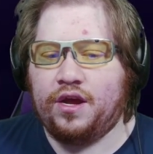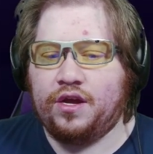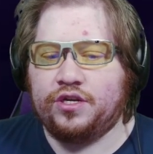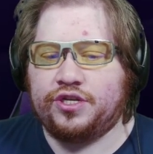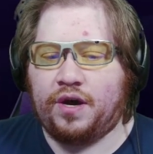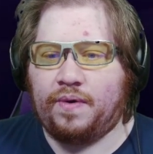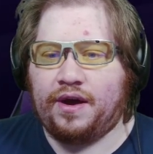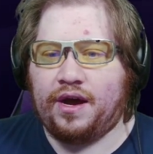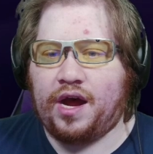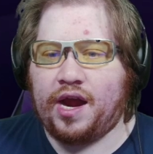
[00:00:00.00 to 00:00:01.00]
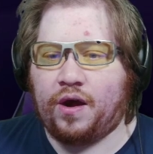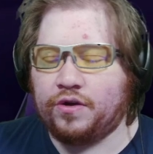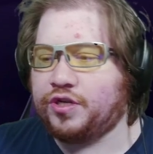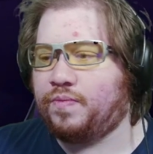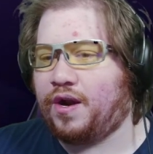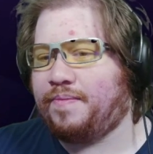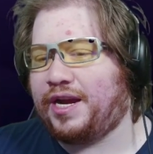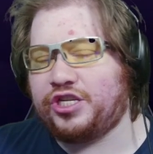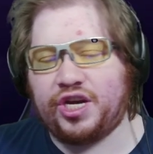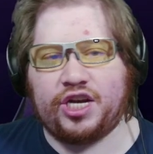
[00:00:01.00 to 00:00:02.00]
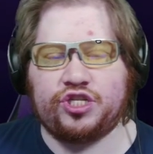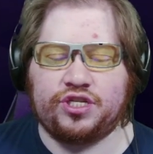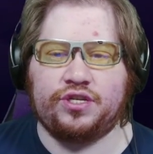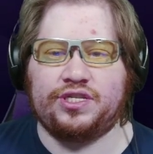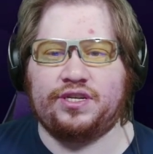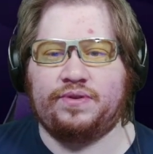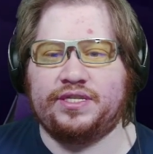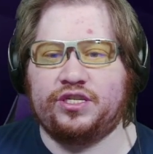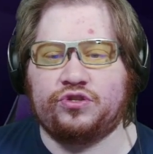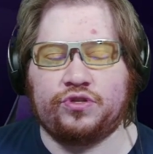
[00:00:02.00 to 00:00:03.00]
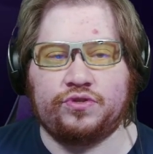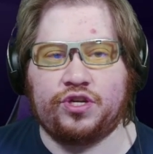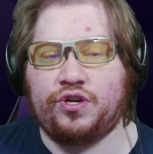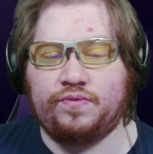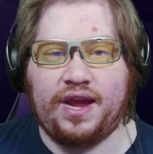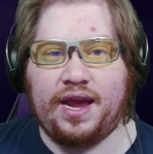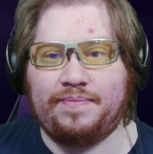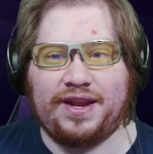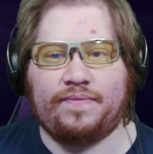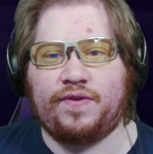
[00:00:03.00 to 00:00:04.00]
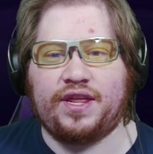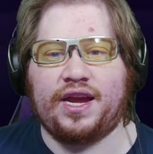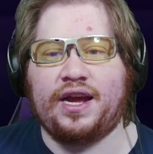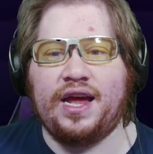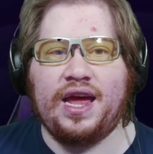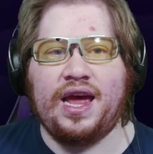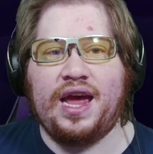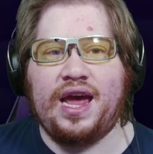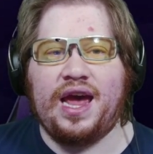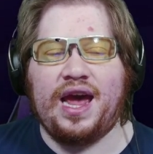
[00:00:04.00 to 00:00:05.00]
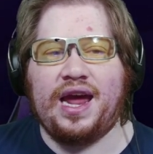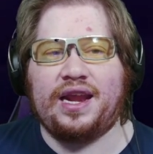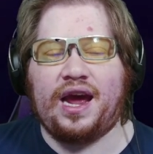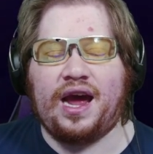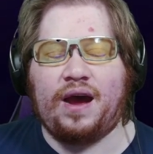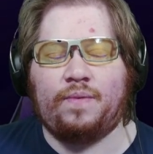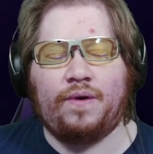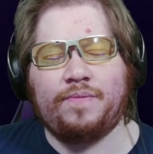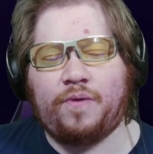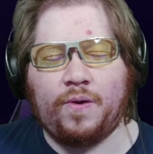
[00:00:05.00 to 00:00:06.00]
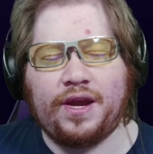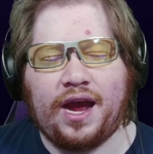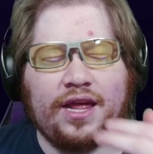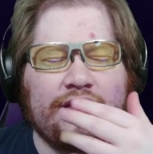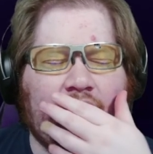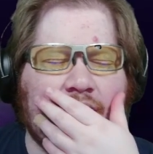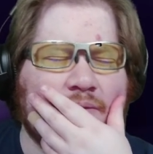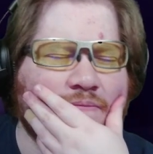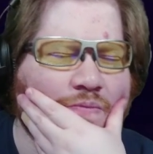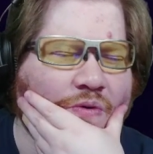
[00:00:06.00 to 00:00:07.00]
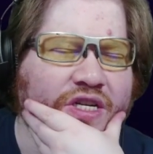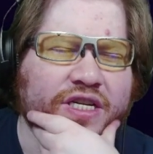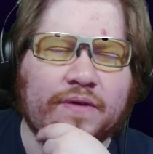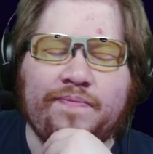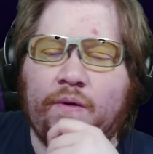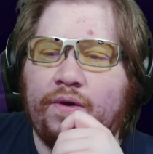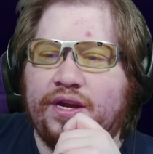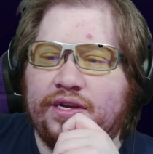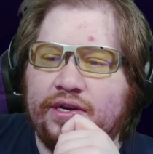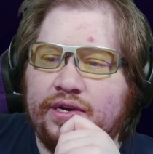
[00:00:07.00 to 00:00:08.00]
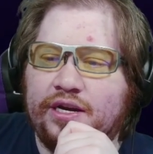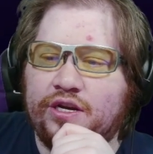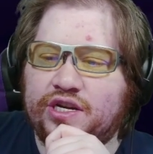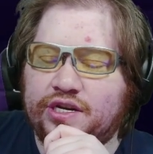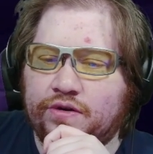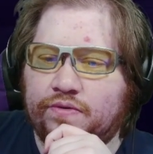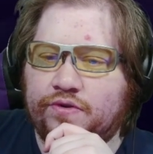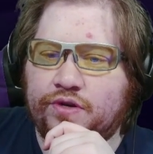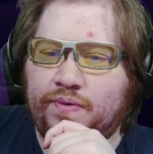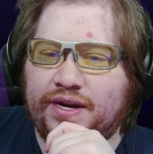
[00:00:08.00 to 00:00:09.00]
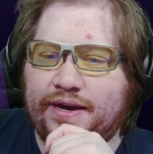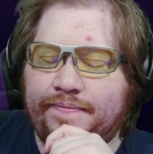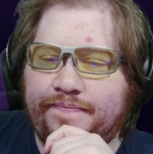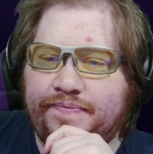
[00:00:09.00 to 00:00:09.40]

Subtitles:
So, I also want to make changes to the series, introduce a new name and everything. And at one point, I thought, what's the point in still doing it?